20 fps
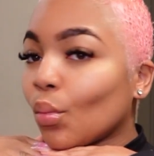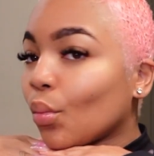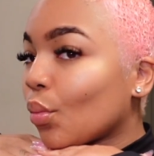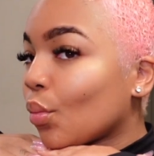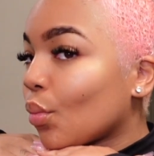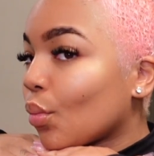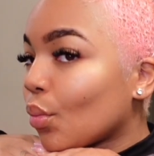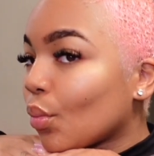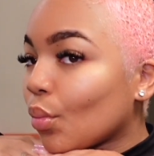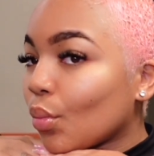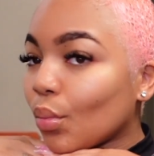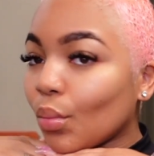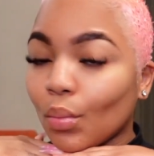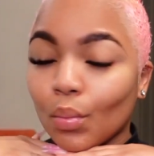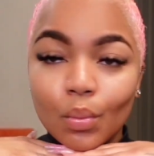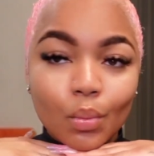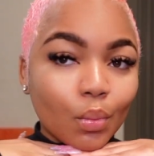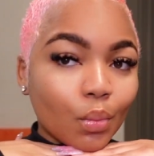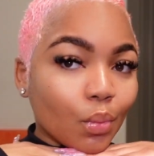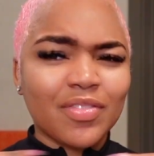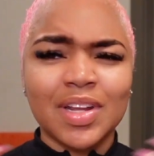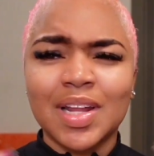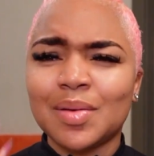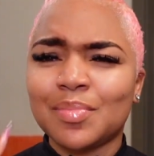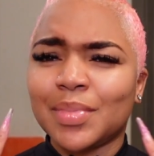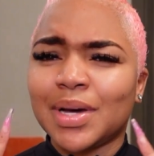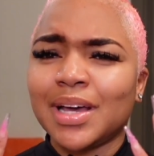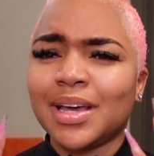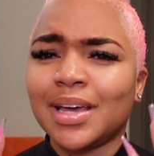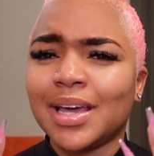I feel like
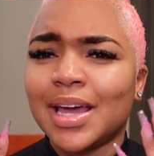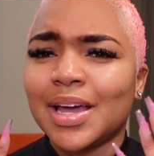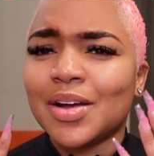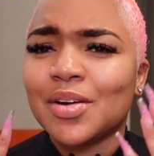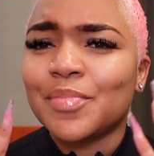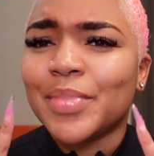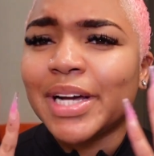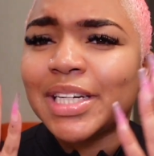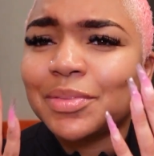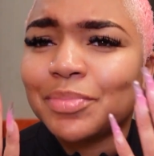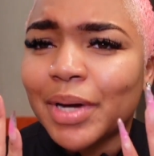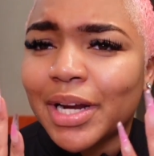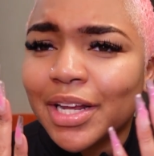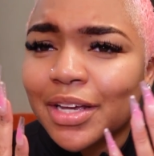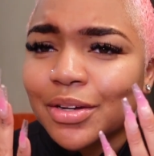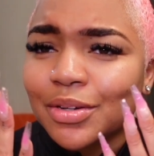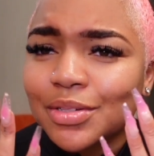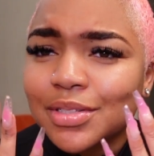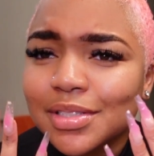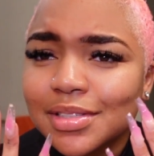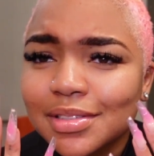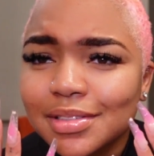my hair matched my nails.